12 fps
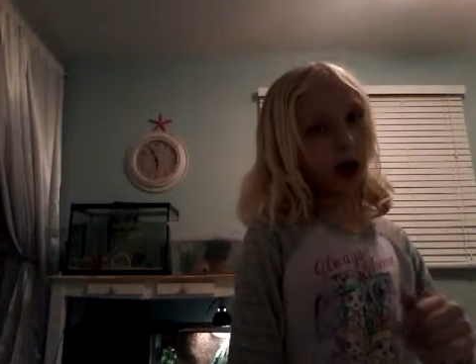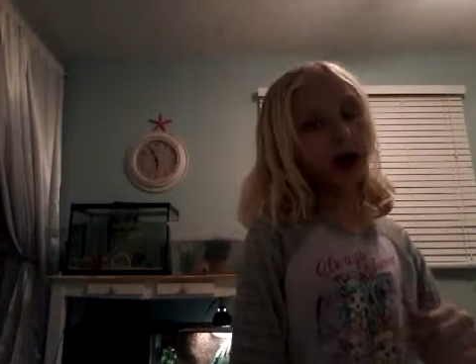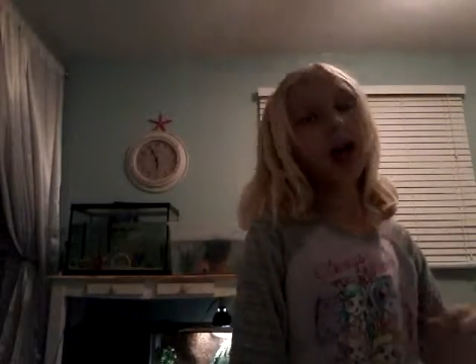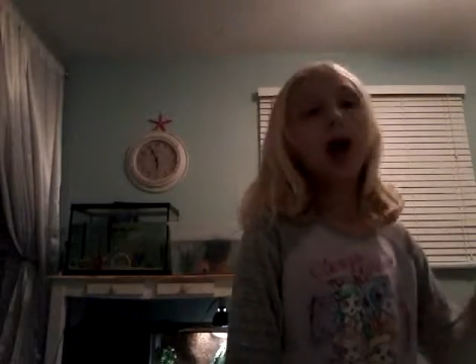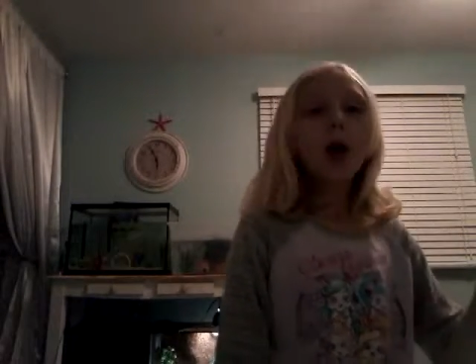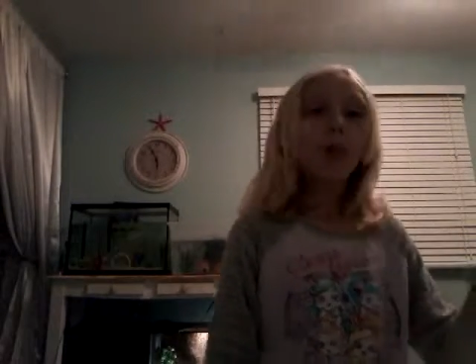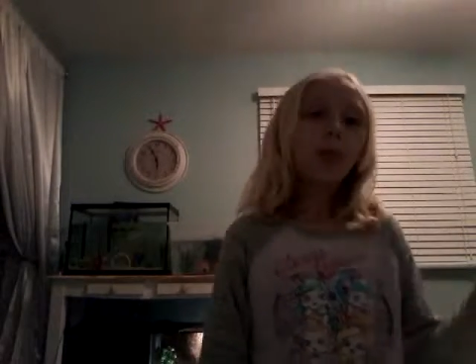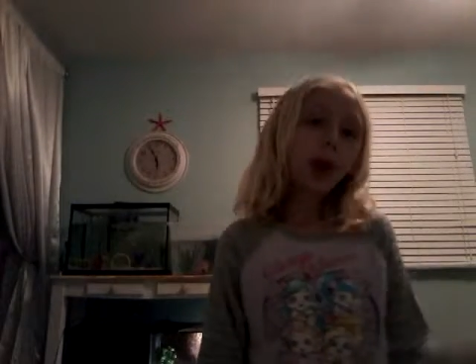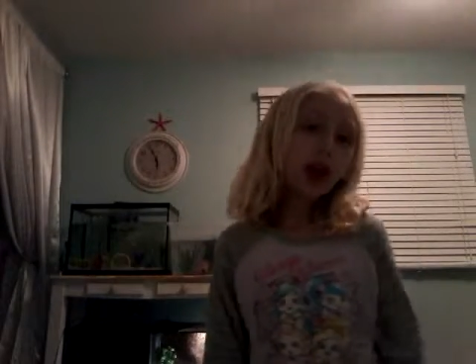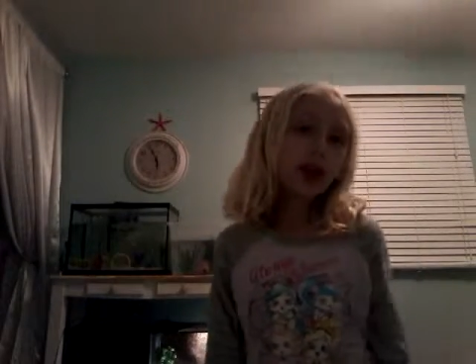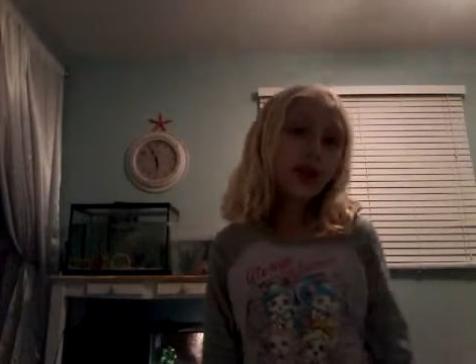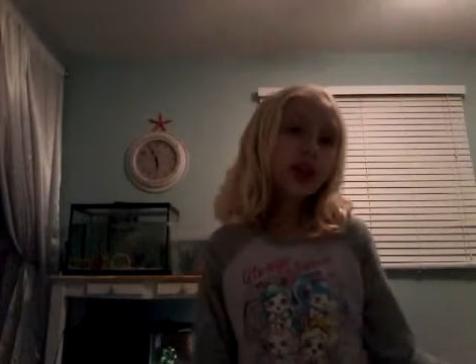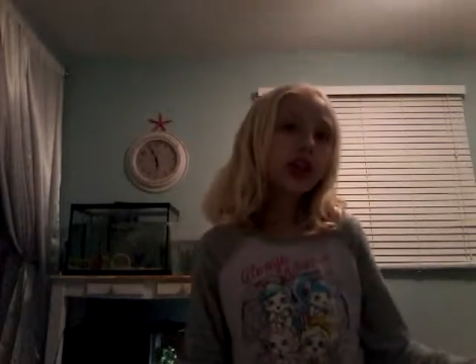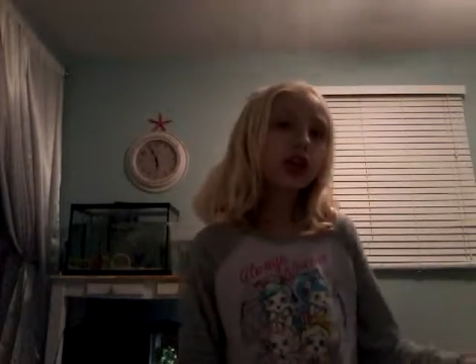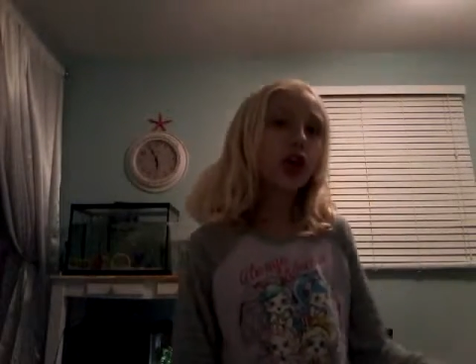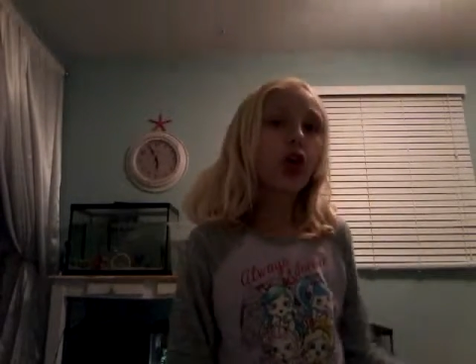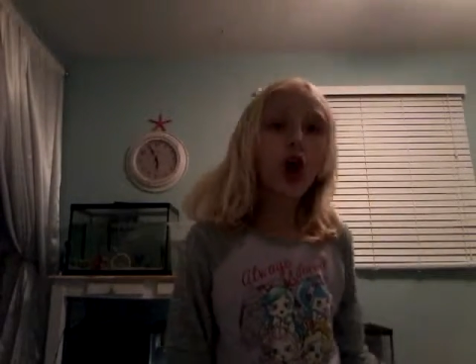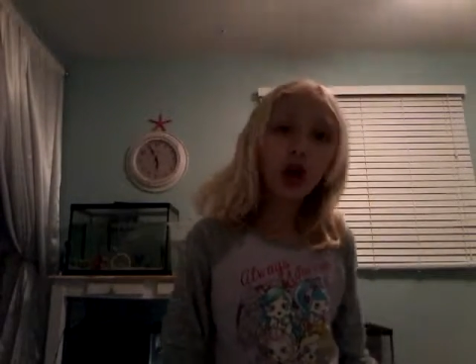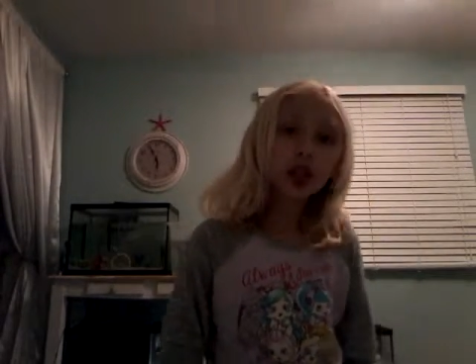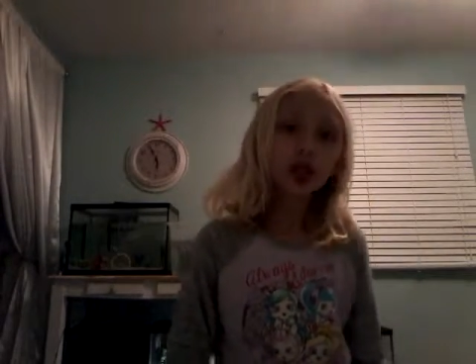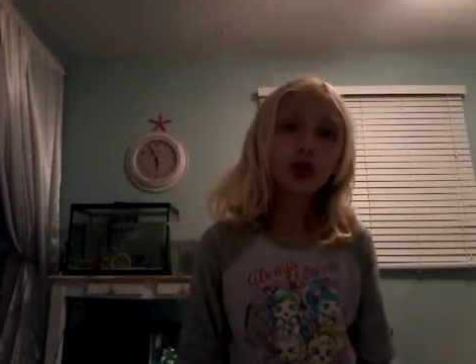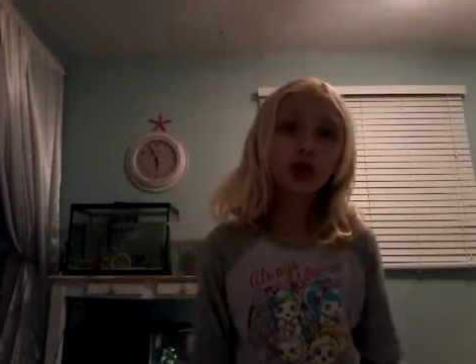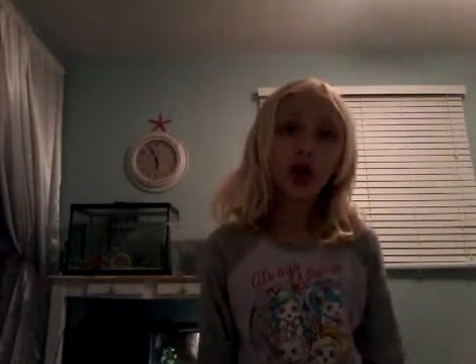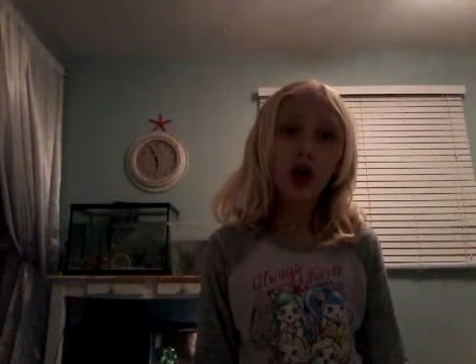why. Betta fish are
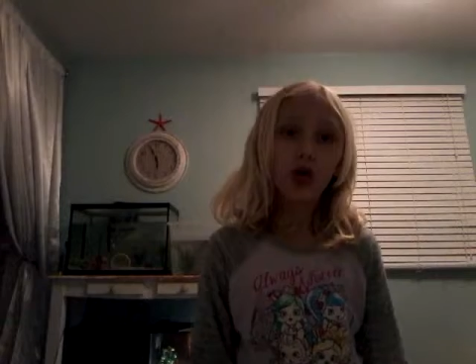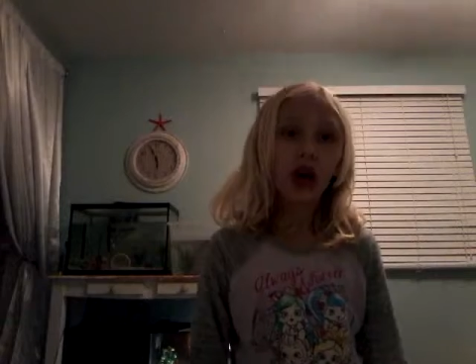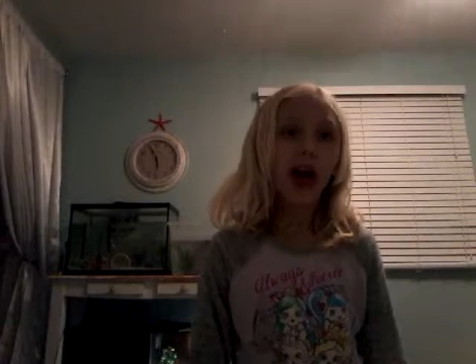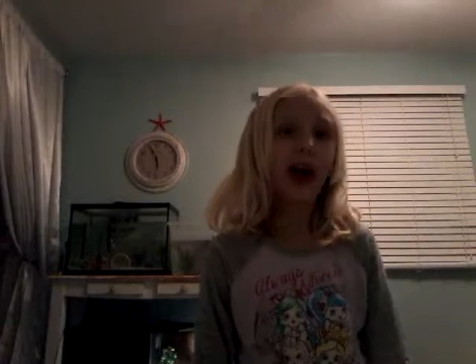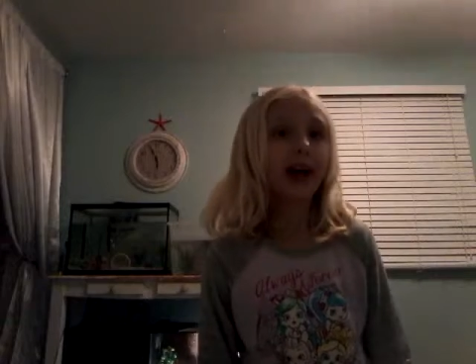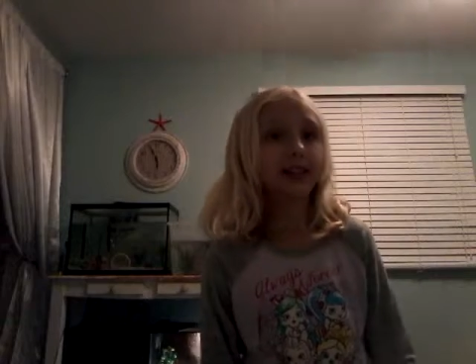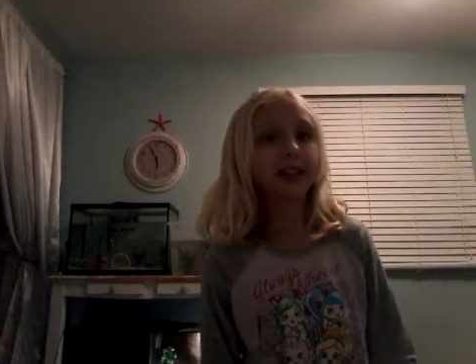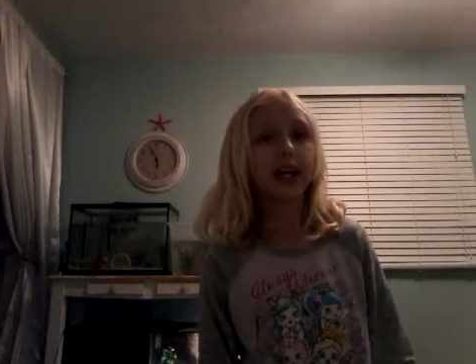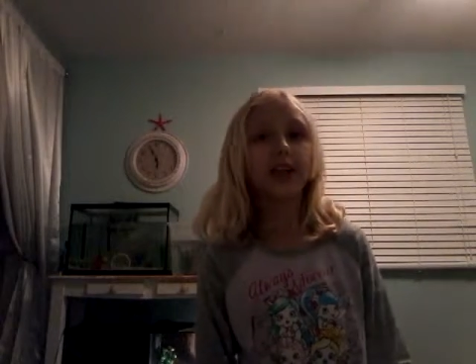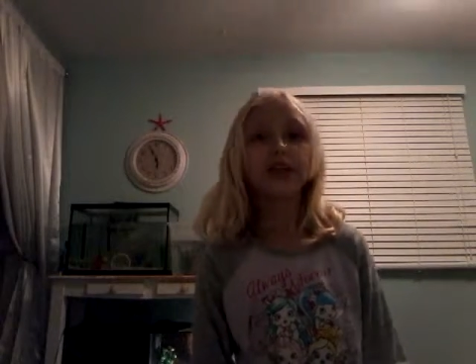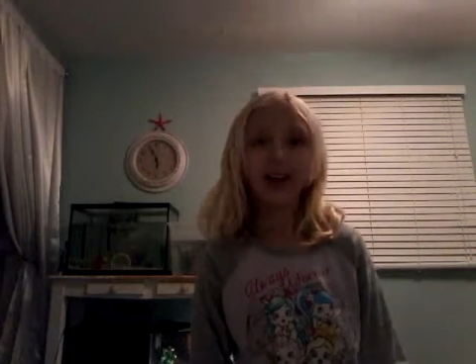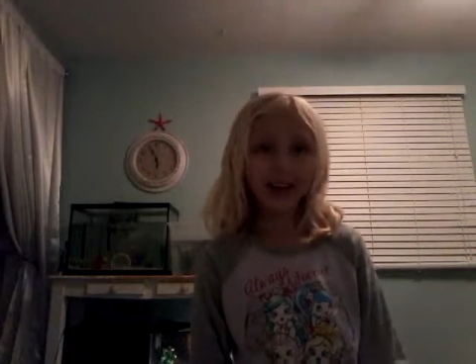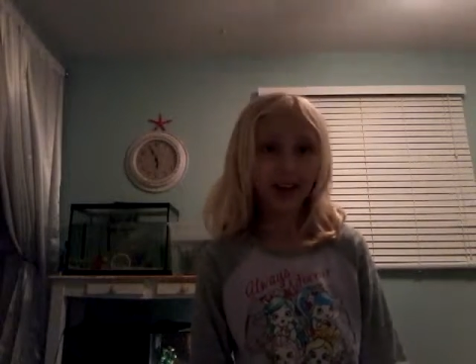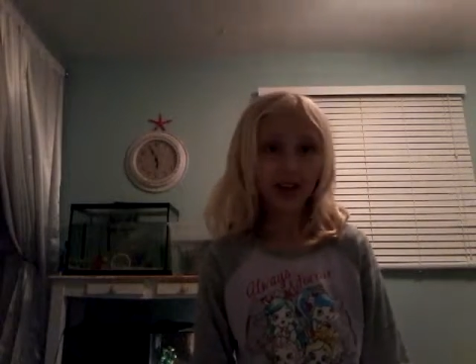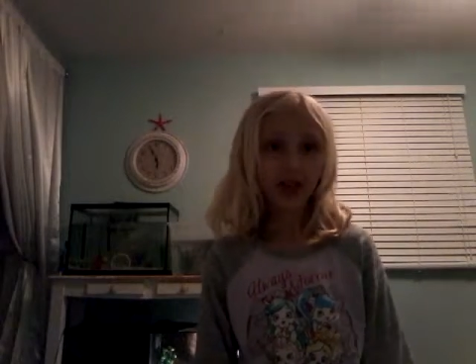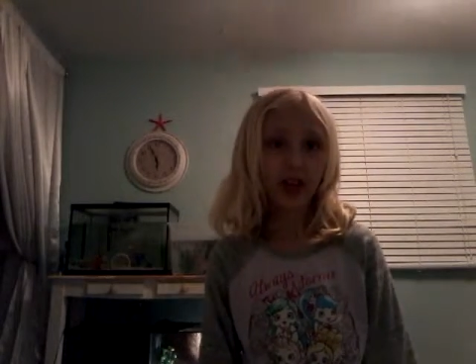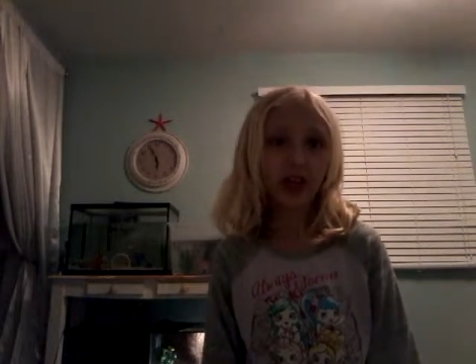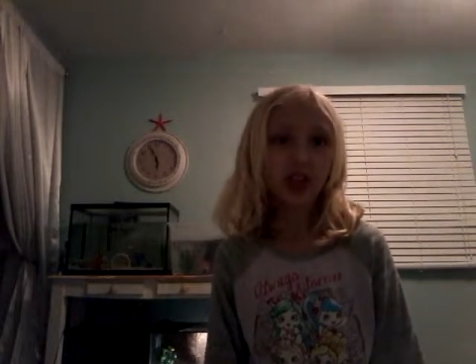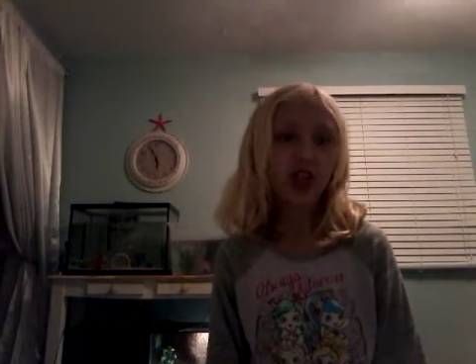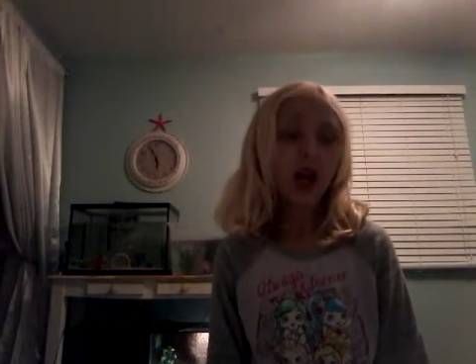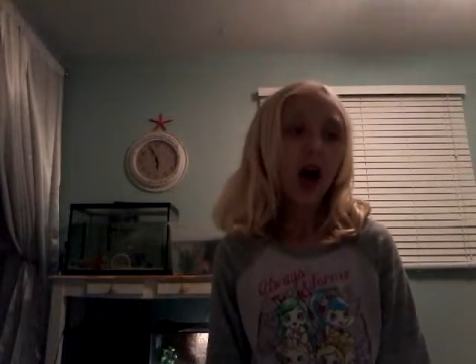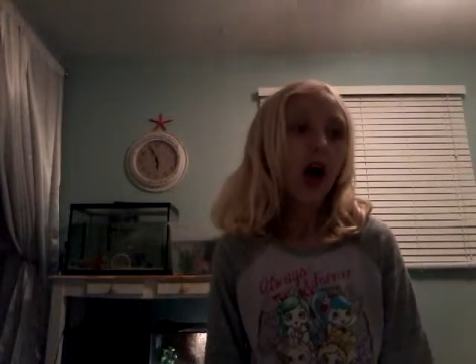also known as a fighting fish.